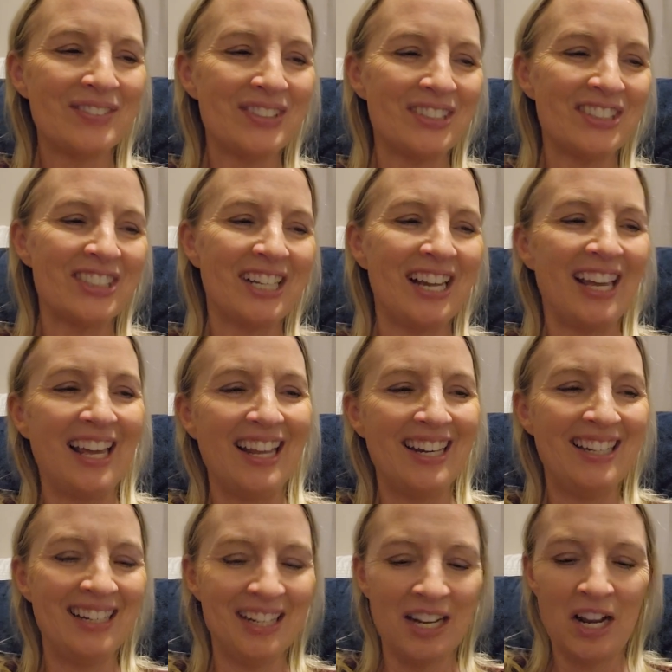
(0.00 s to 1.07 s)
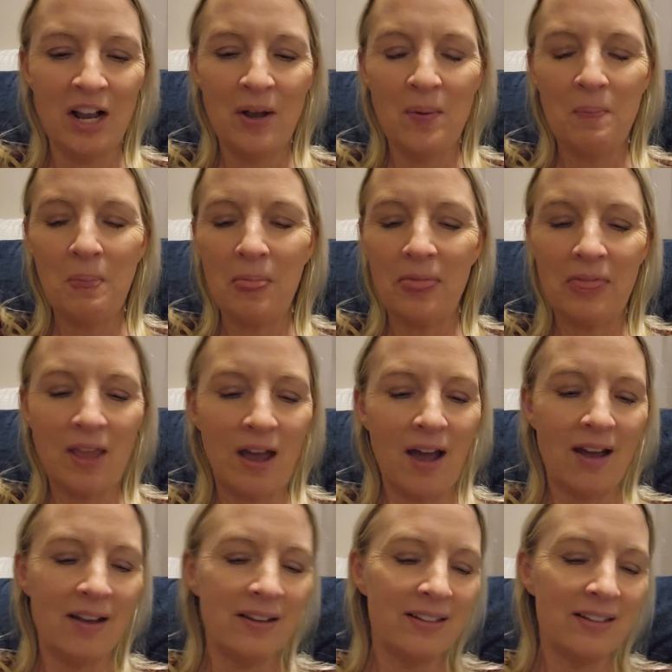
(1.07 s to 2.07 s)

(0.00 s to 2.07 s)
well shit. nah.